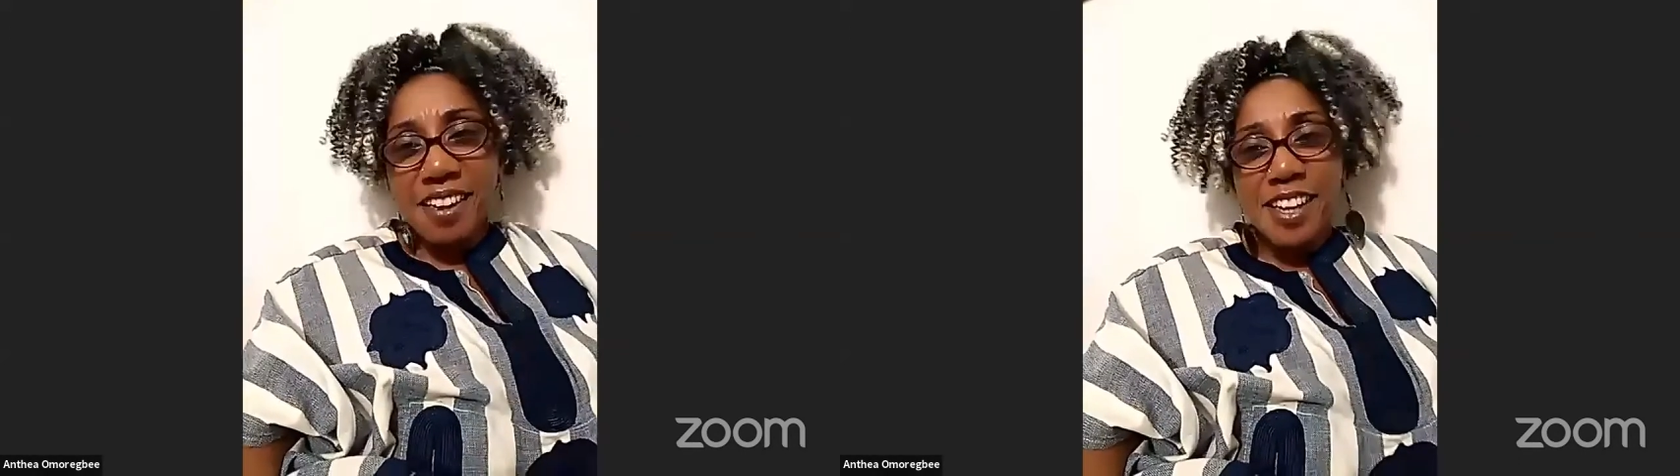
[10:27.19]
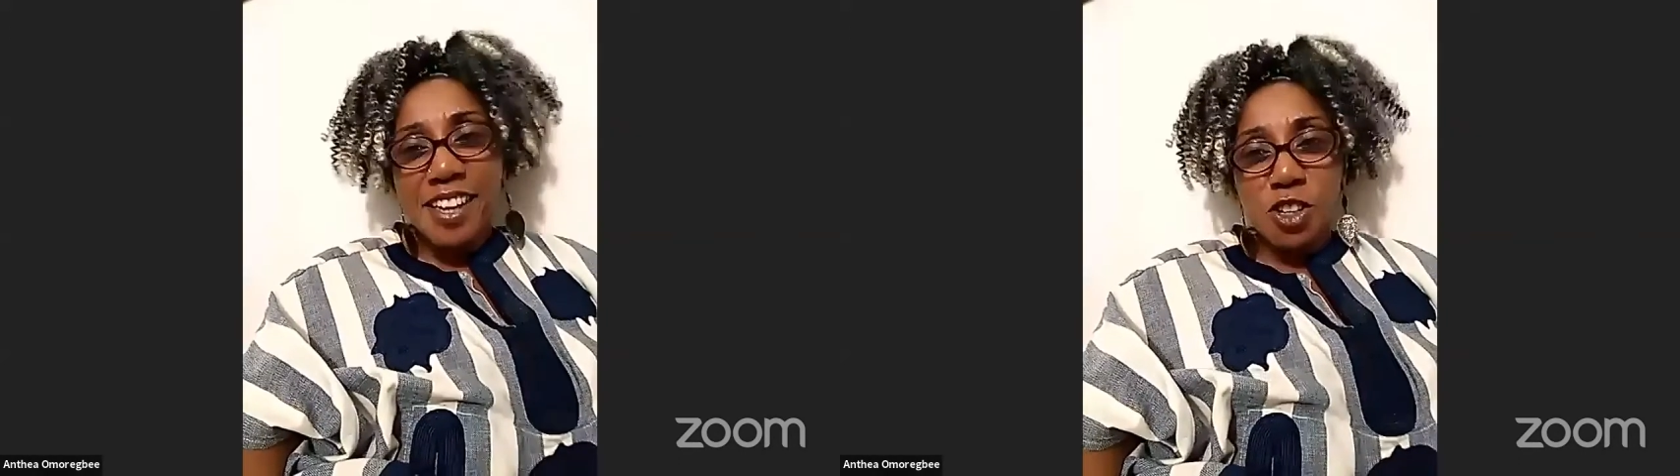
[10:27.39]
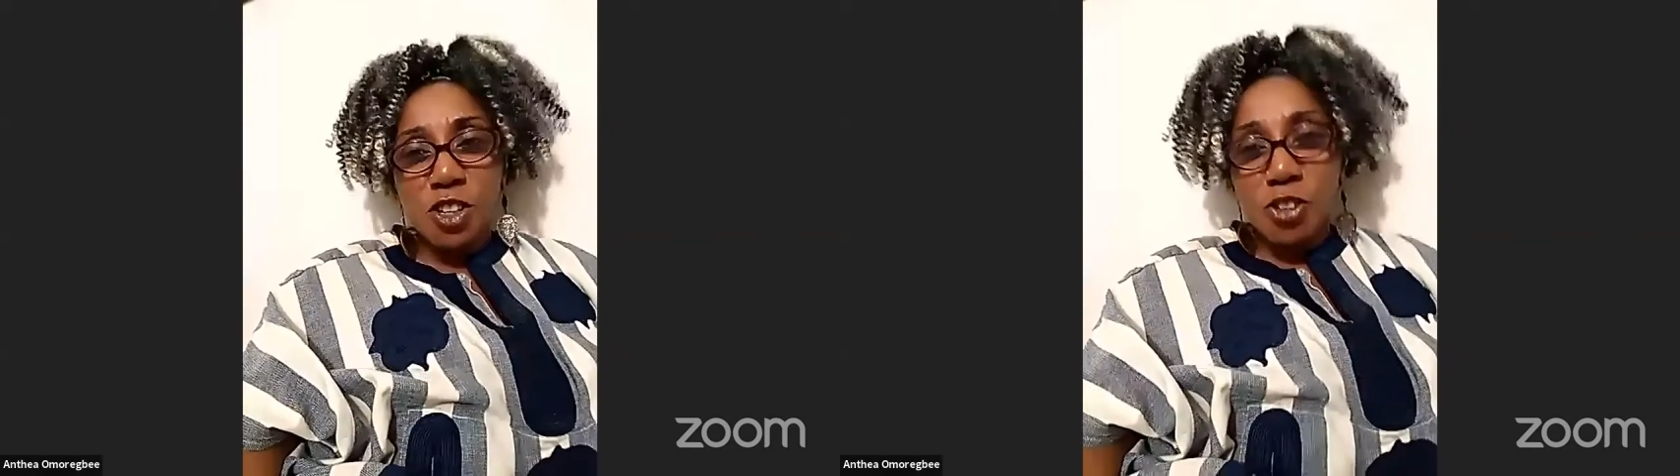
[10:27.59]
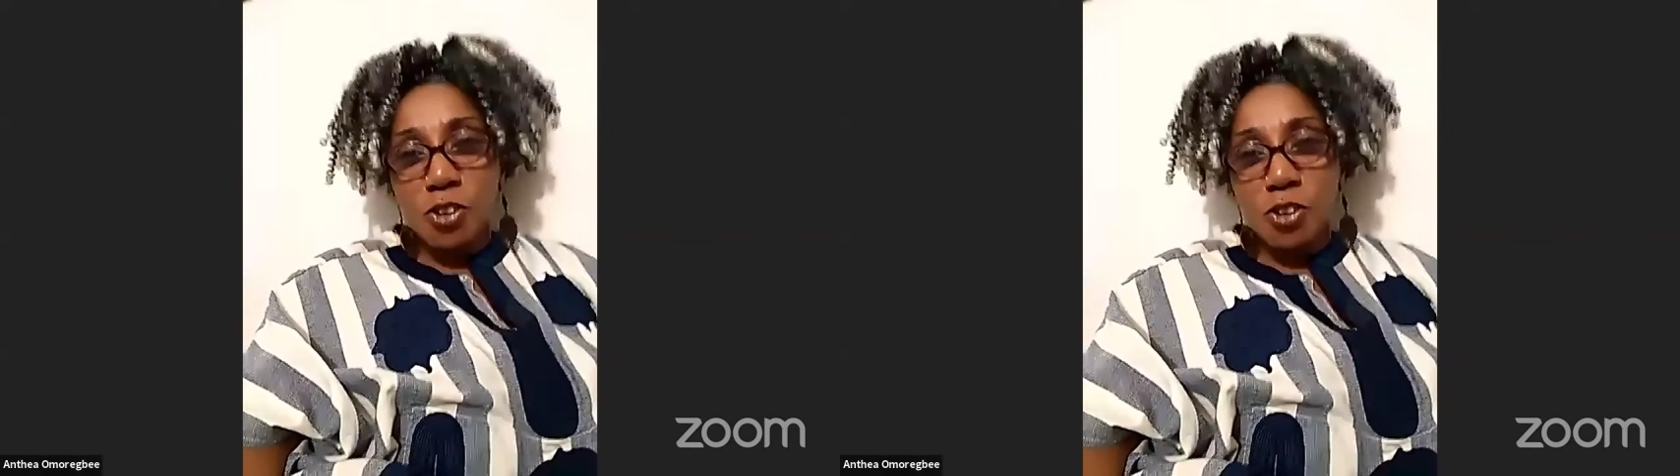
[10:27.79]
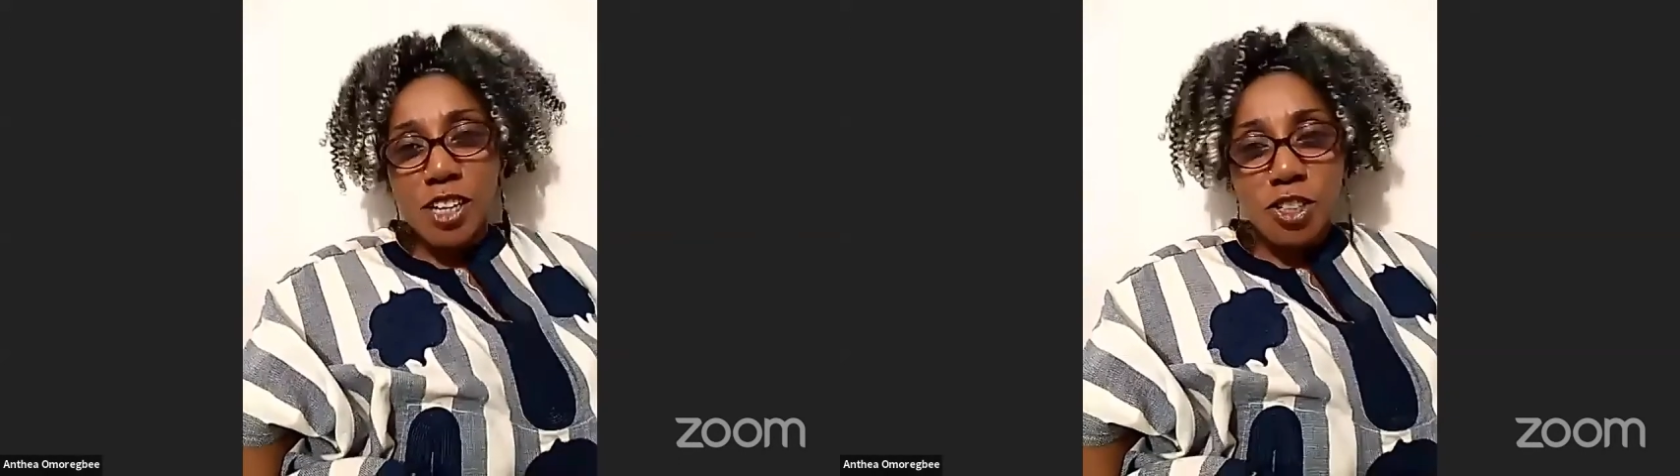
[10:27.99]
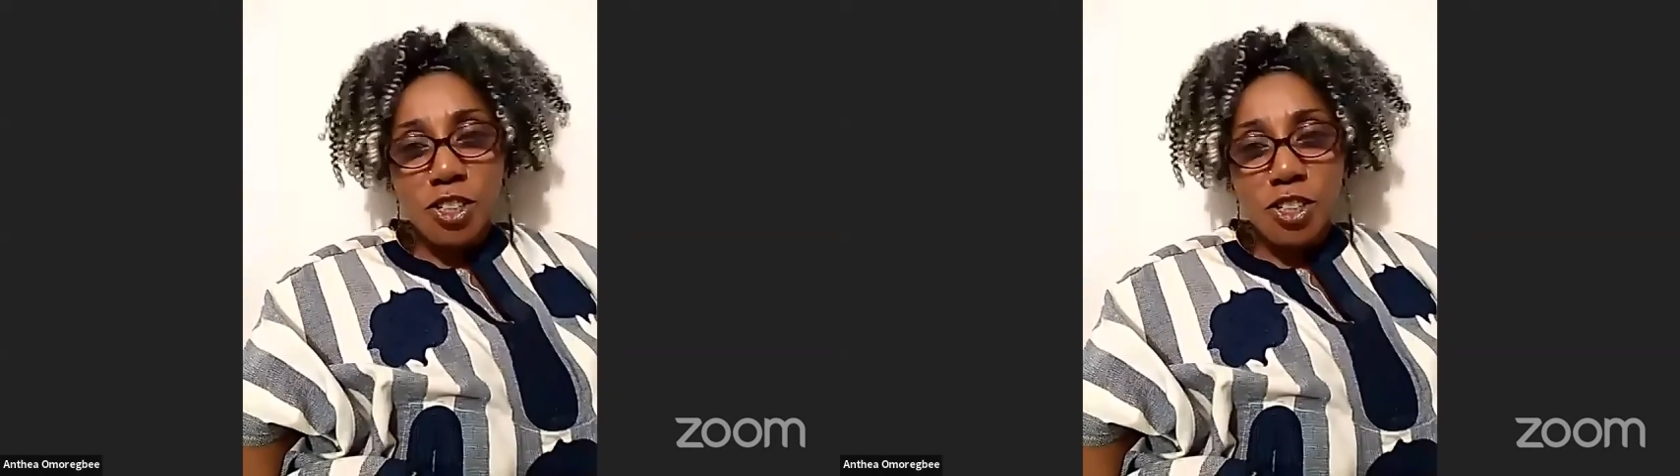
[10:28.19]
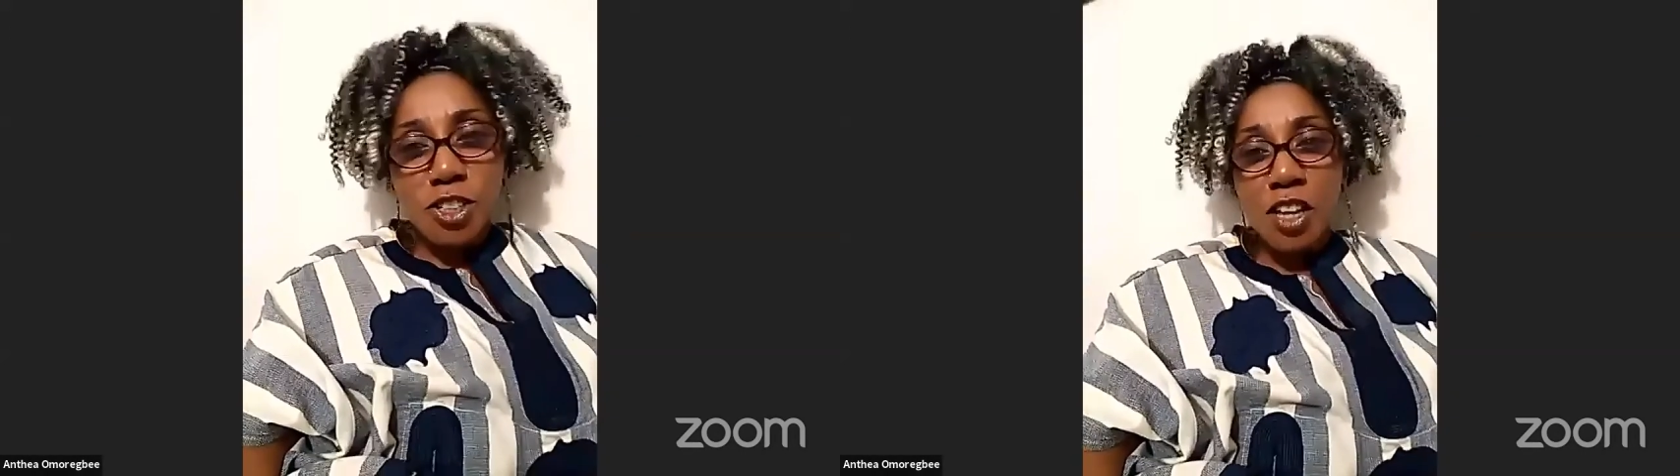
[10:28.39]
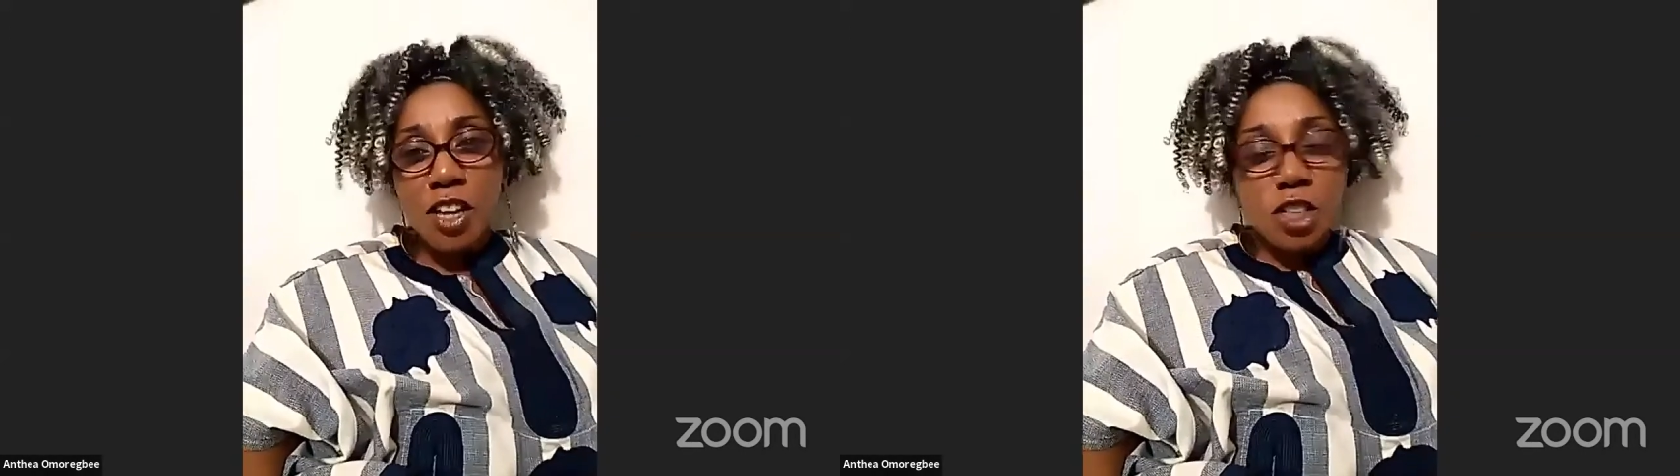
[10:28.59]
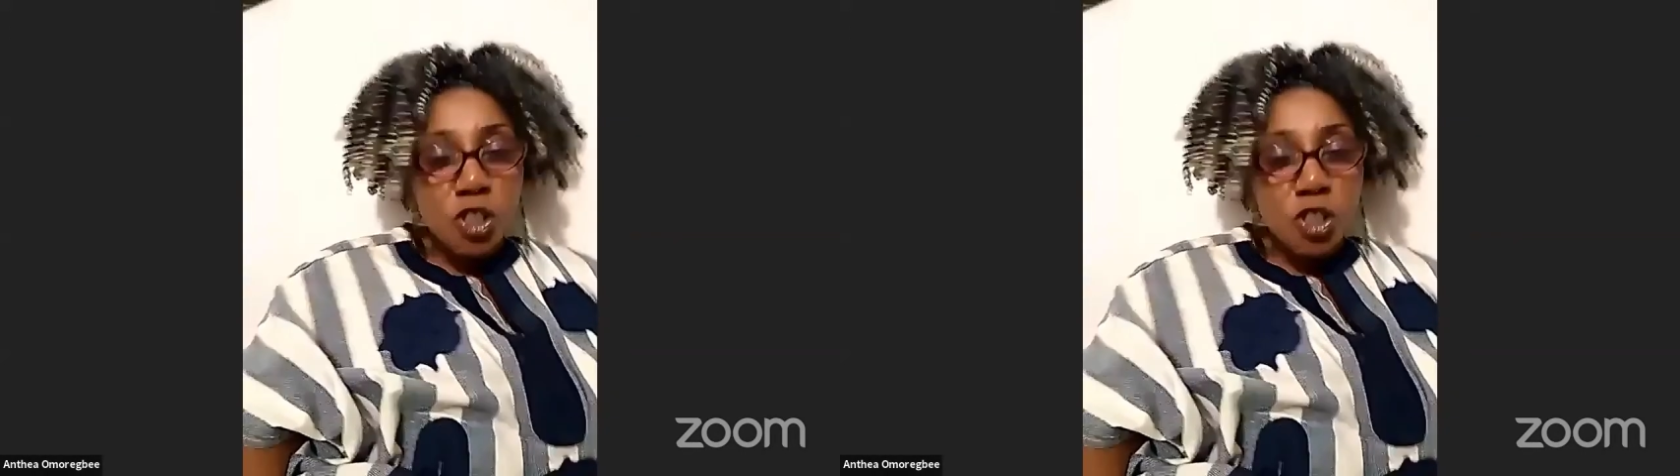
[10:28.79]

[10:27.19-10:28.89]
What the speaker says: I just felt, you